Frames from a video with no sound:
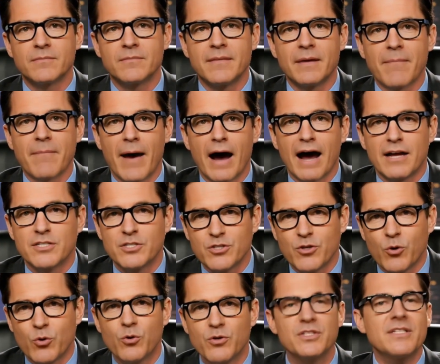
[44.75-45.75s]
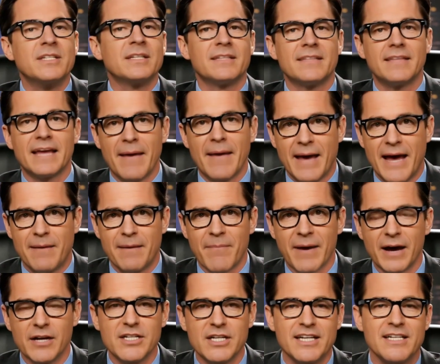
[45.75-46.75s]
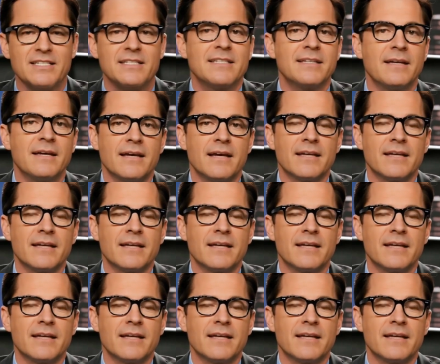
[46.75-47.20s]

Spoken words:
They pass laws. They make budgets.